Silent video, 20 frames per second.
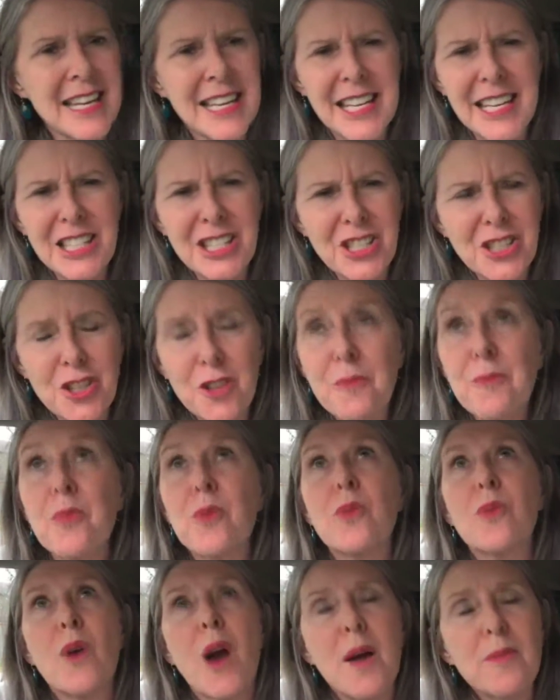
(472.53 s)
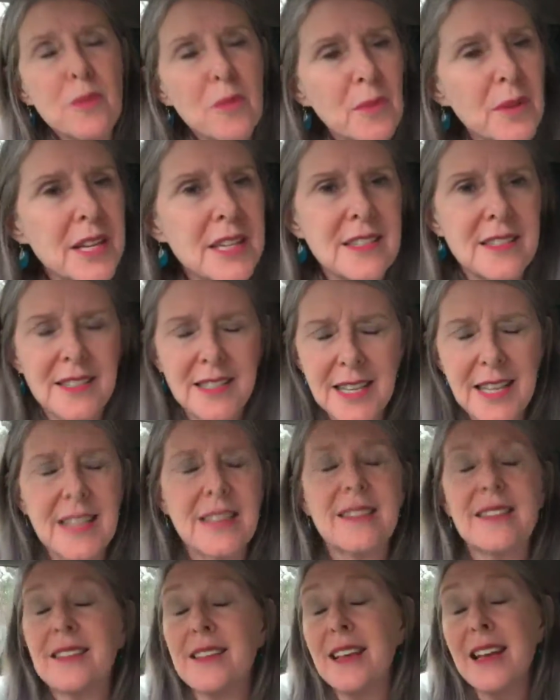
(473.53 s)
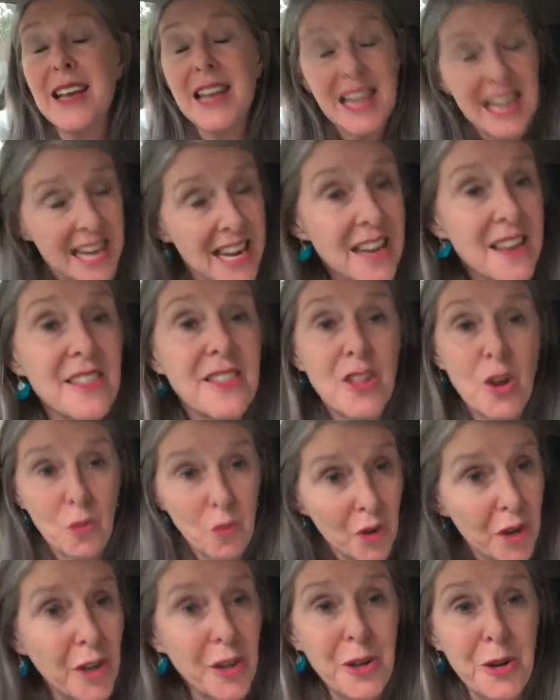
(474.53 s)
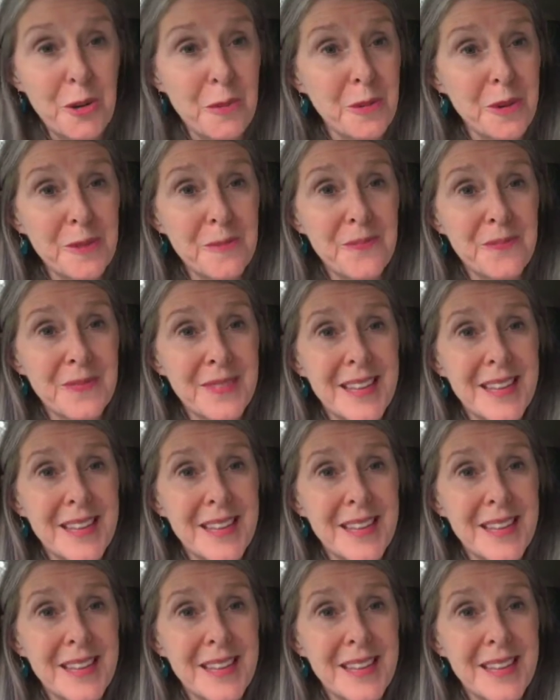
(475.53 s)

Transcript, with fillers: against you probably since in the womb.